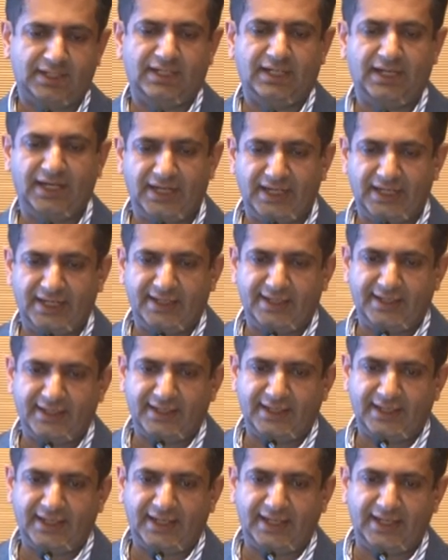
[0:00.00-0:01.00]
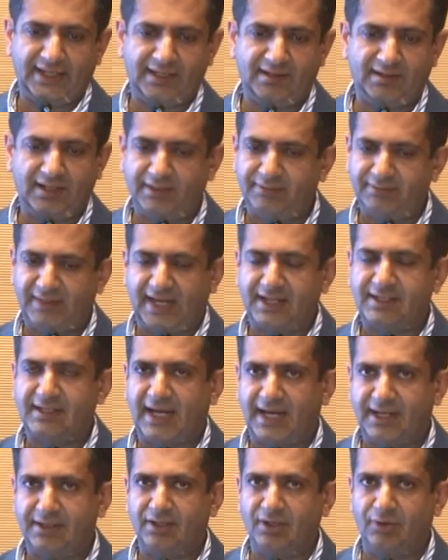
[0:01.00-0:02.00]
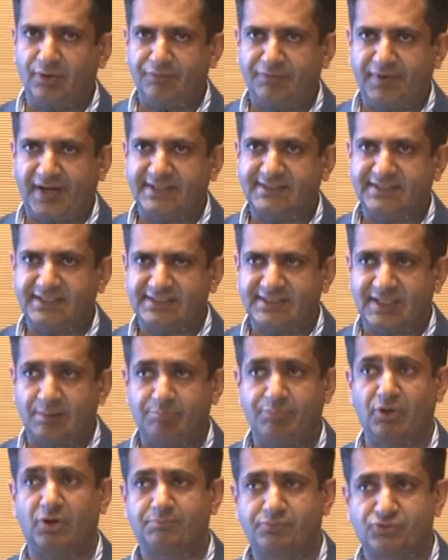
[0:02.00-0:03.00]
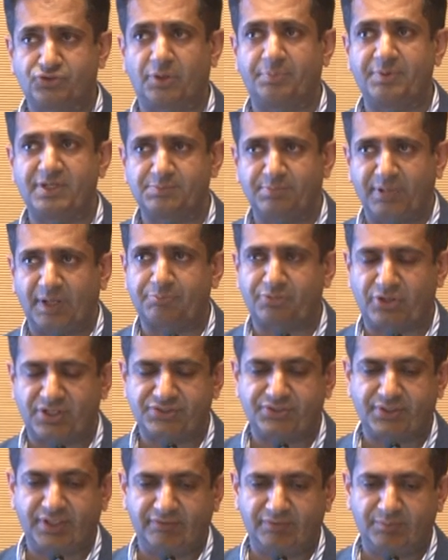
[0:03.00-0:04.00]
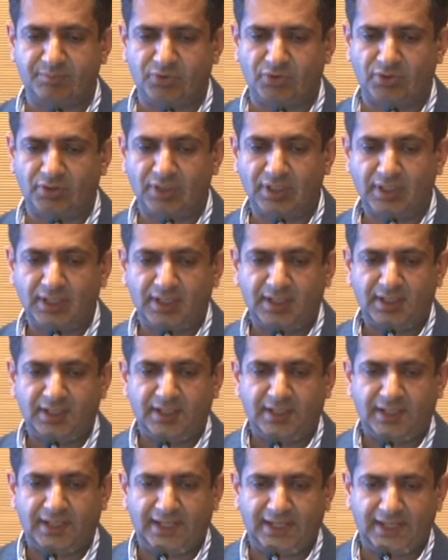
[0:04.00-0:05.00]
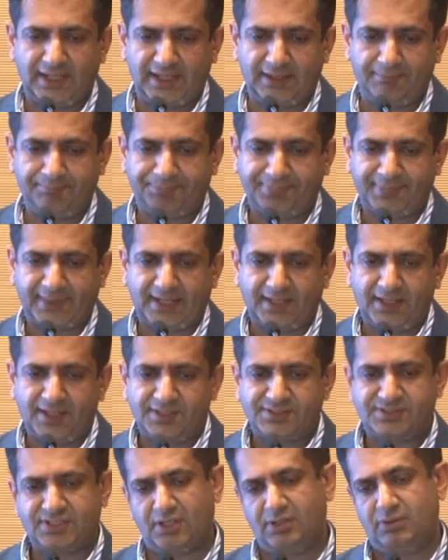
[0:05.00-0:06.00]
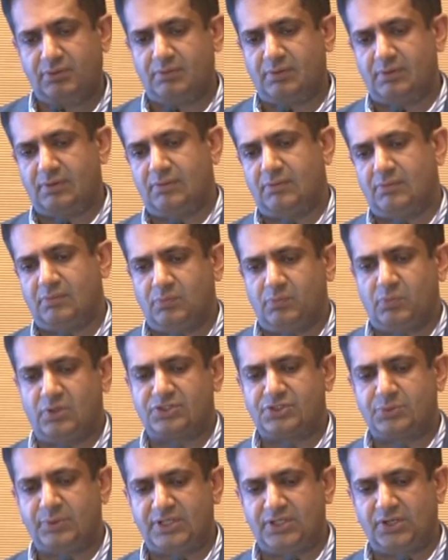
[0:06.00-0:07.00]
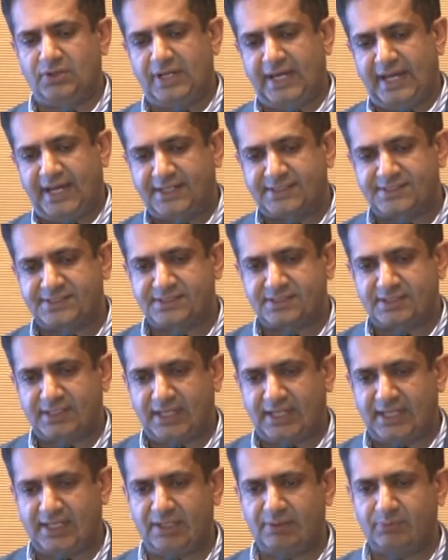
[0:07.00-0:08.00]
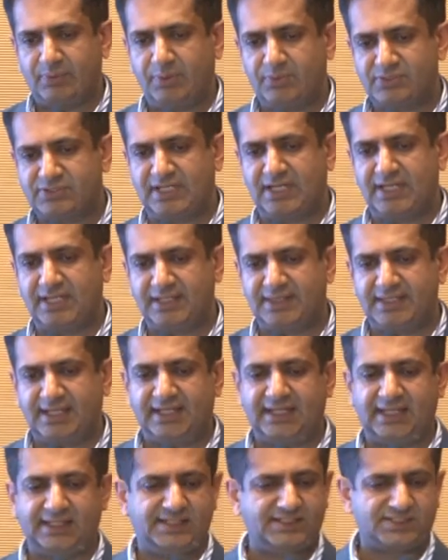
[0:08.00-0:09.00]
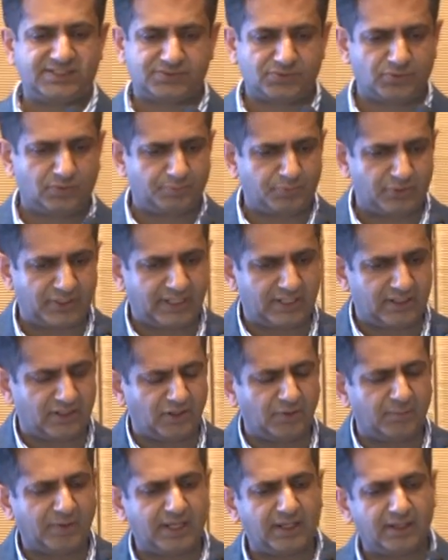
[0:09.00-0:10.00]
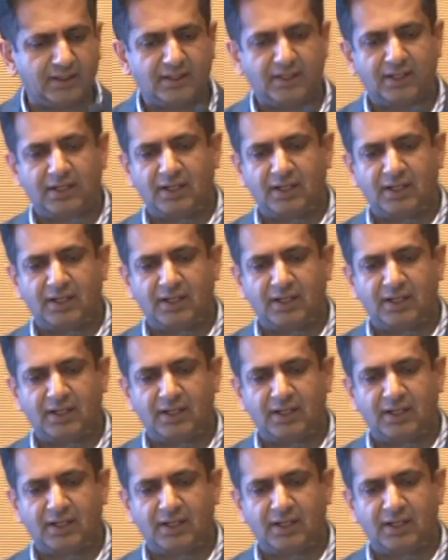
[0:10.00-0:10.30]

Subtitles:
and that had no effect except drop his blood pressure even more. So what do we do next? We were certainly thinking this is all pretty gloomy.